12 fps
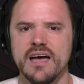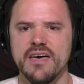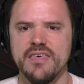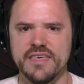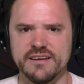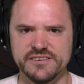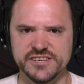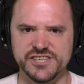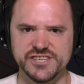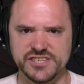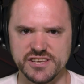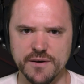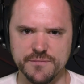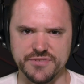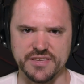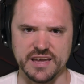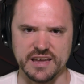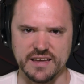There is
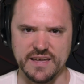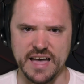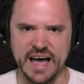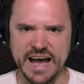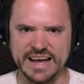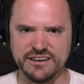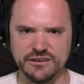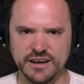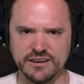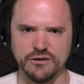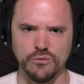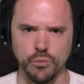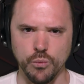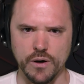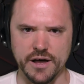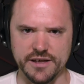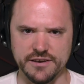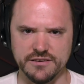something, I do not know
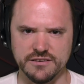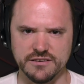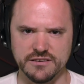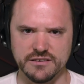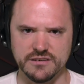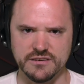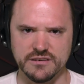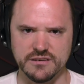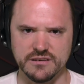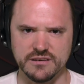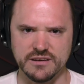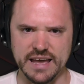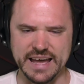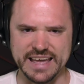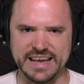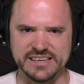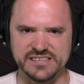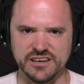what, I
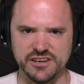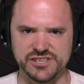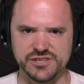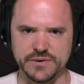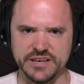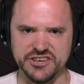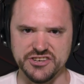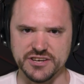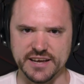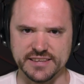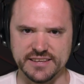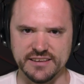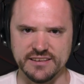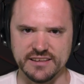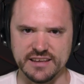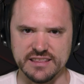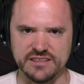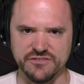guess also injected
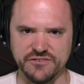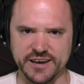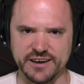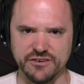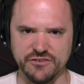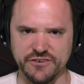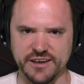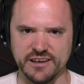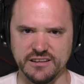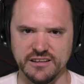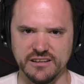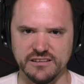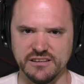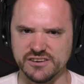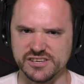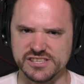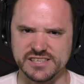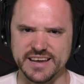in the final file
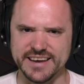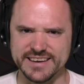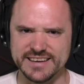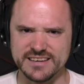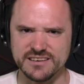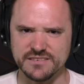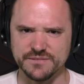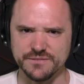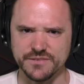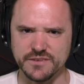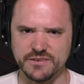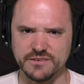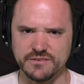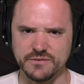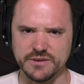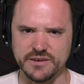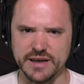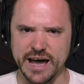alongside it
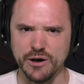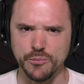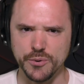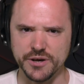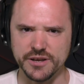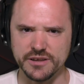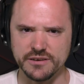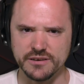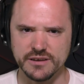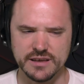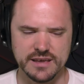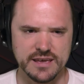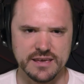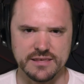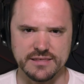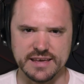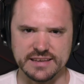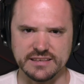when you output it,
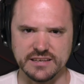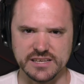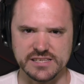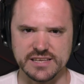that does